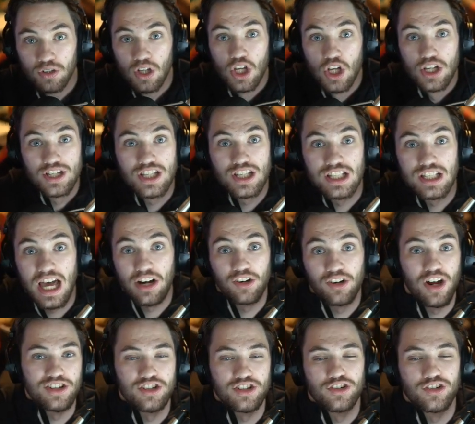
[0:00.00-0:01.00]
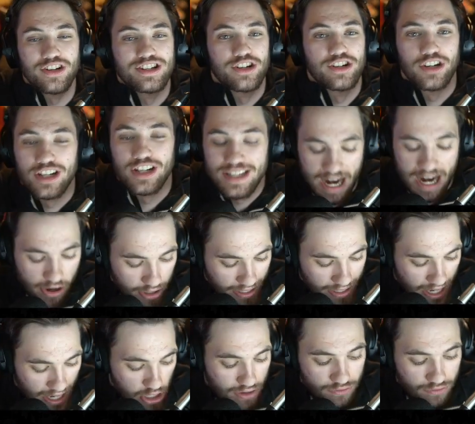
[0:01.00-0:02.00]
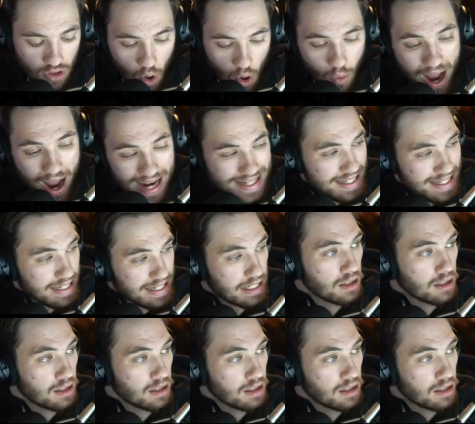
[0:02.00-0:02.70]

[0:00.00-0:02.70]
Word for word: slot across the crease, you're going to tear it again. You have no idea.